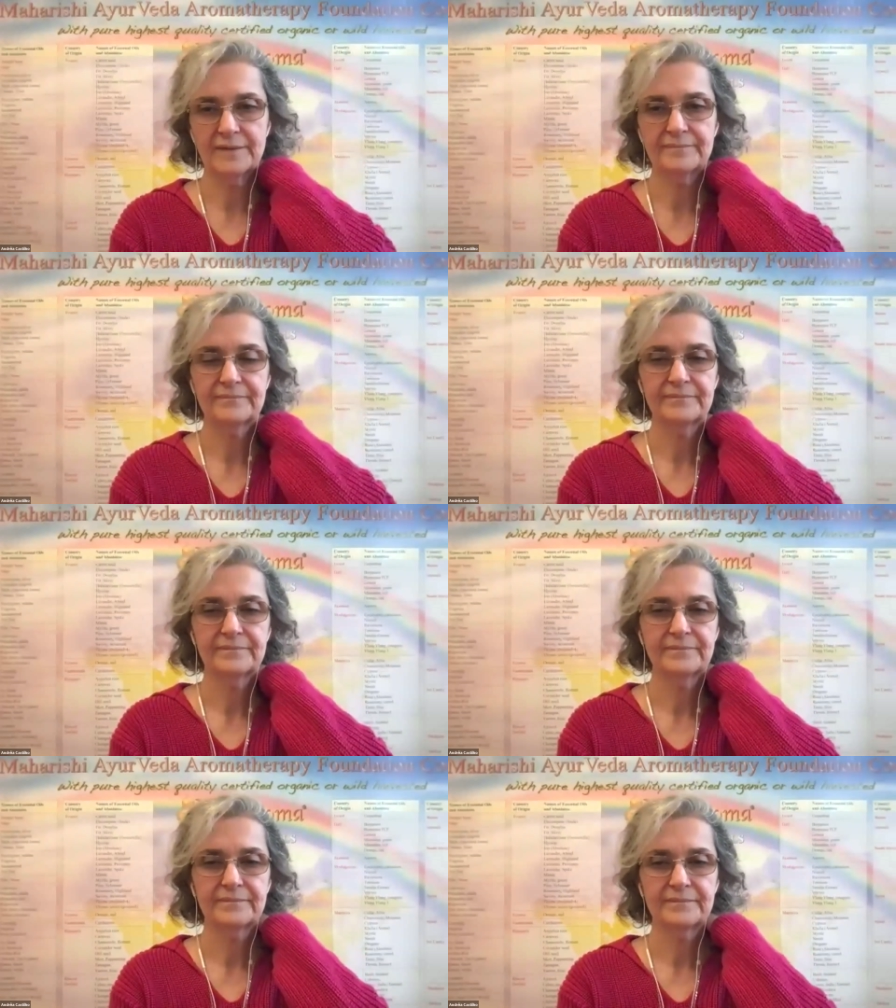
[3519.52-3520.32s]
Okay.
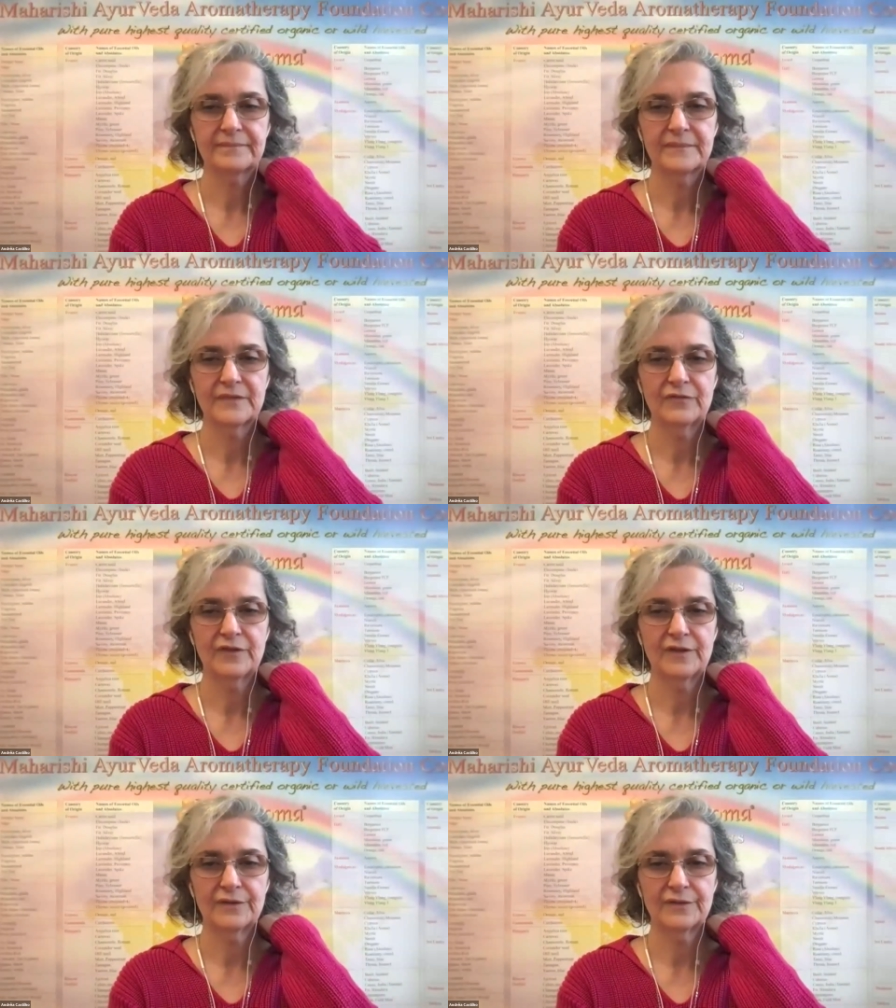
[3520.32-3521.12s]

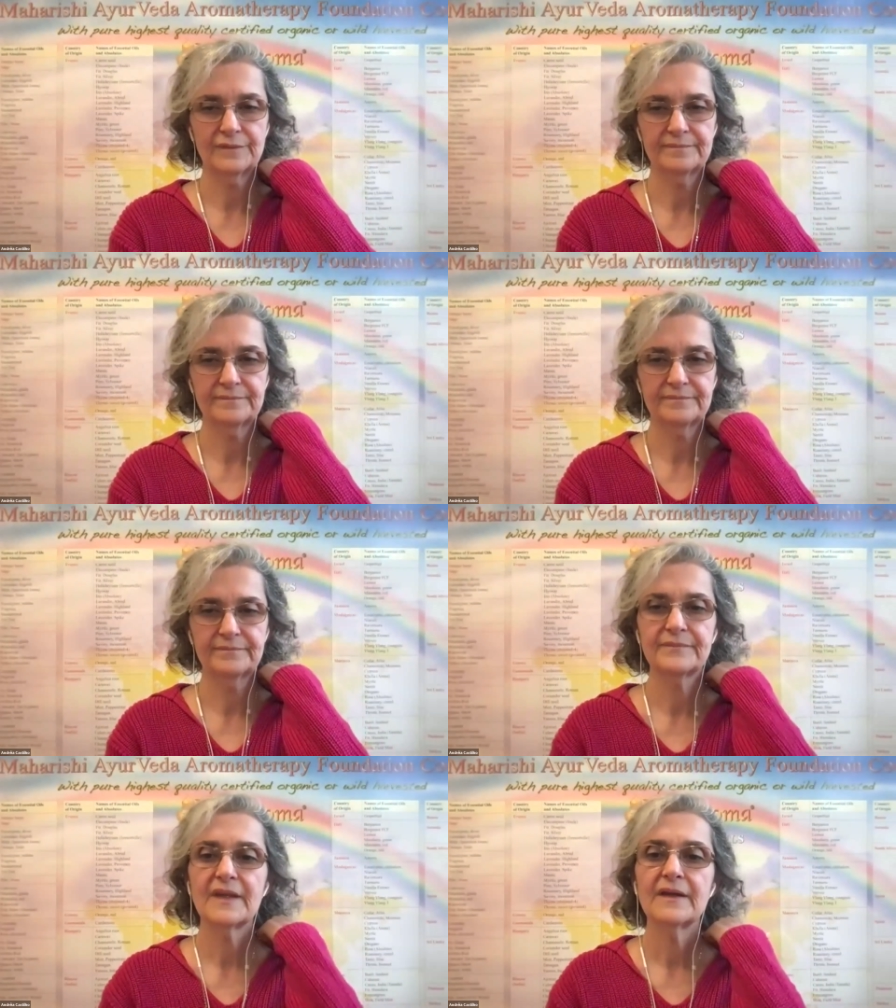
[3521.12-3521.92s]
Very good.
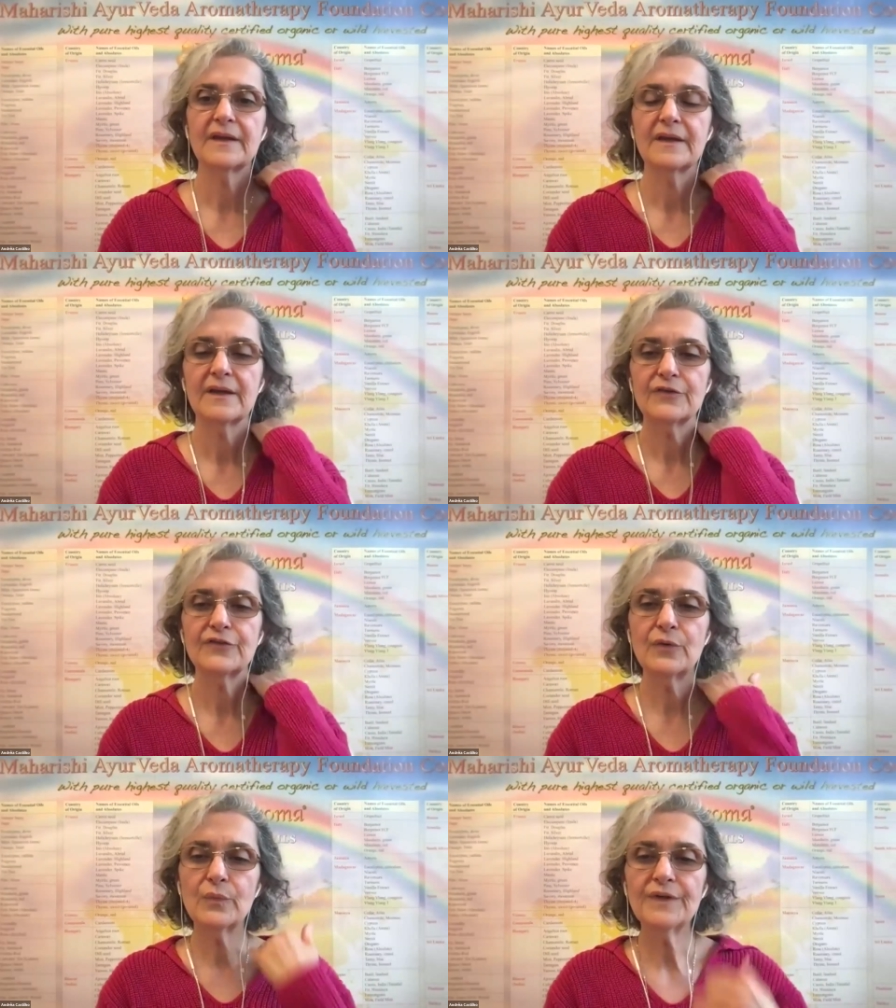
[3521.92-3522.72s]

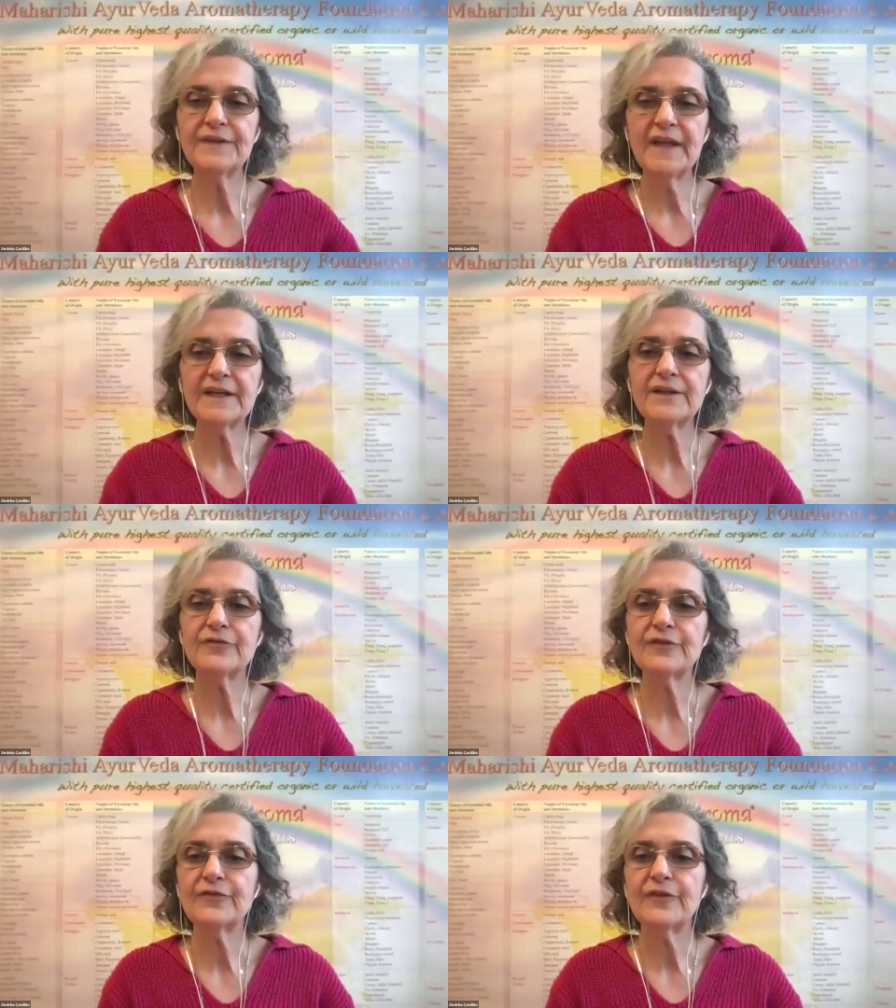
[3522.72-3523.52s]
So what
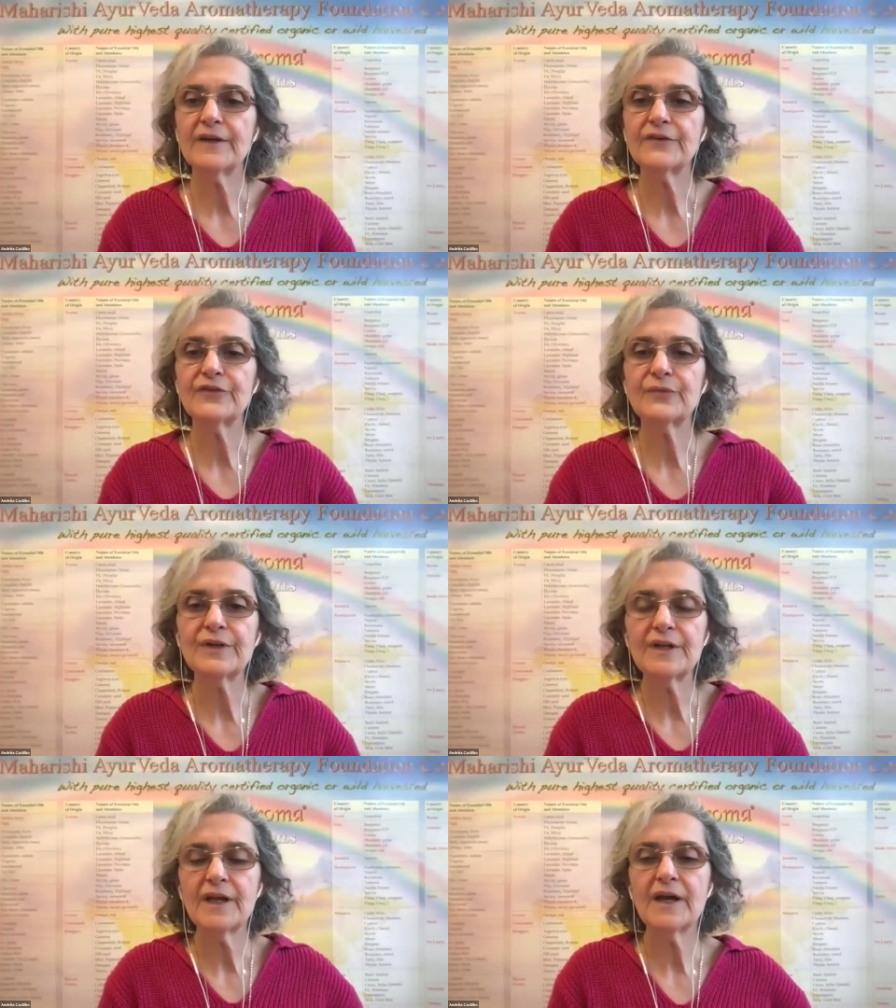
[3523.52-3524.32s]
negative effects
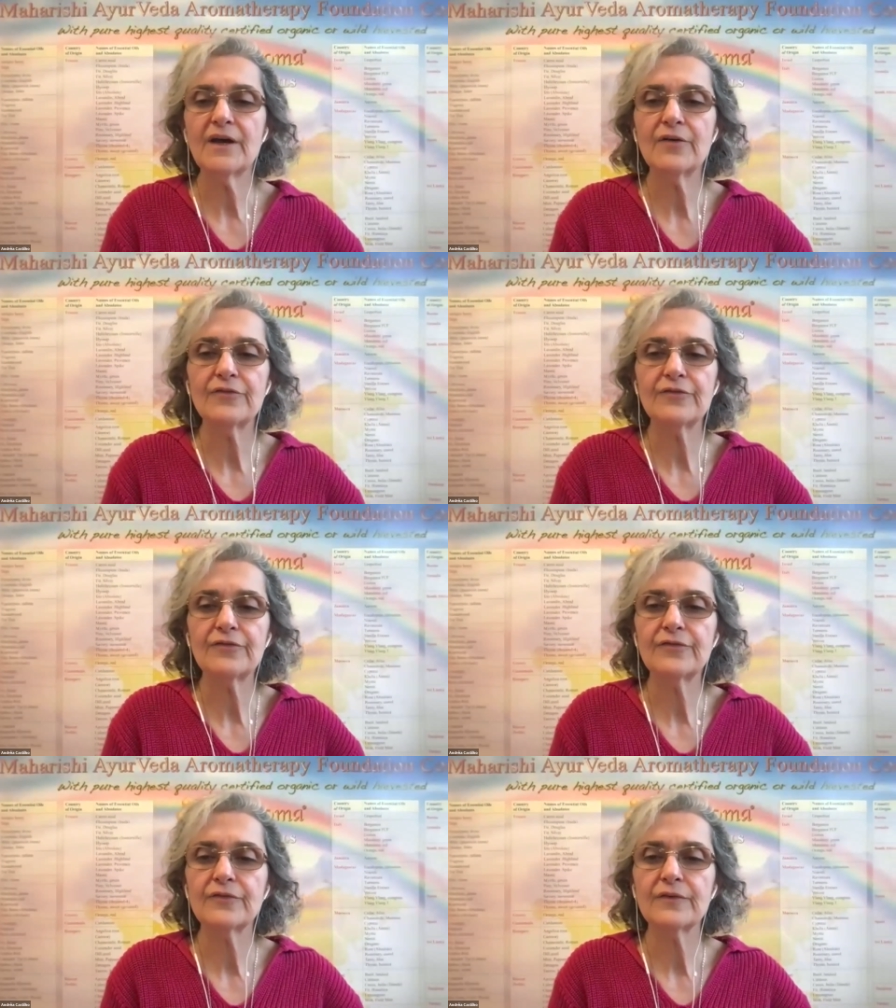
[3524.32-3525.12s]
would
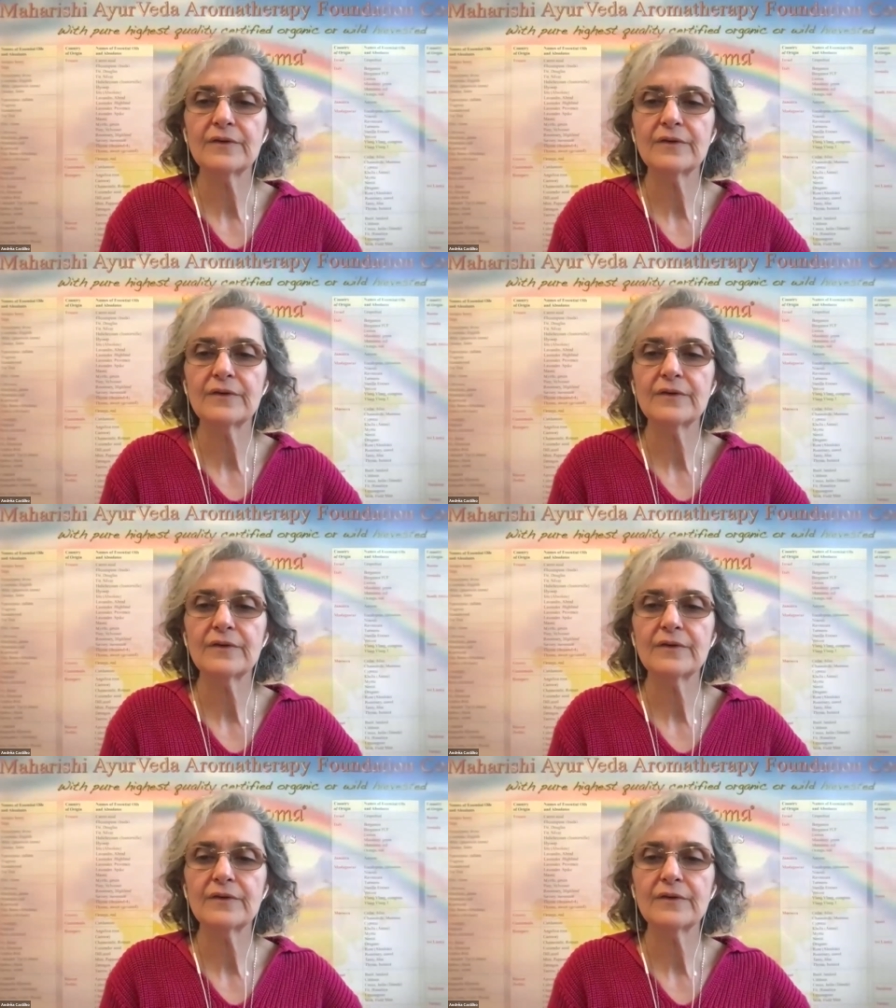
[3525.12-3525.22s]
have